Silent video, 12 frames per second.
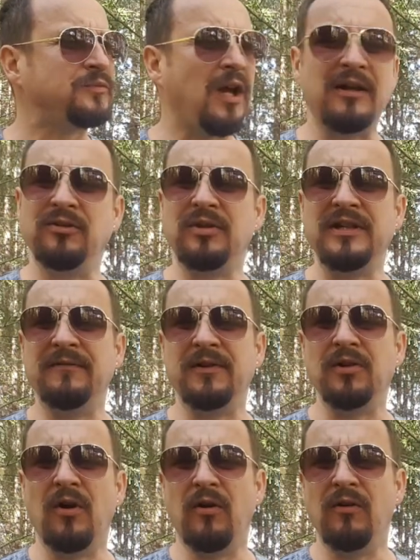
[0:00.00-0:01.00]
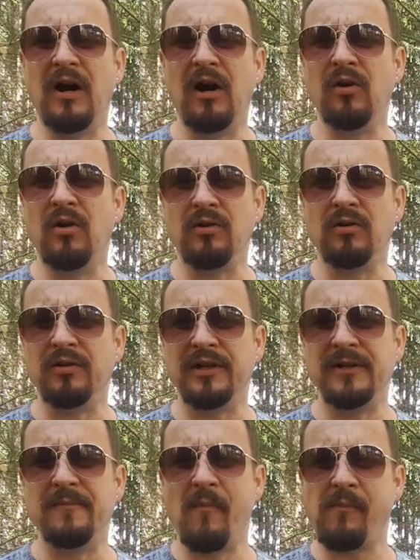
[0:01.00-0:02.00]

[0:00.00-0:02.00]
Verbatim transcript: I don't even know how long already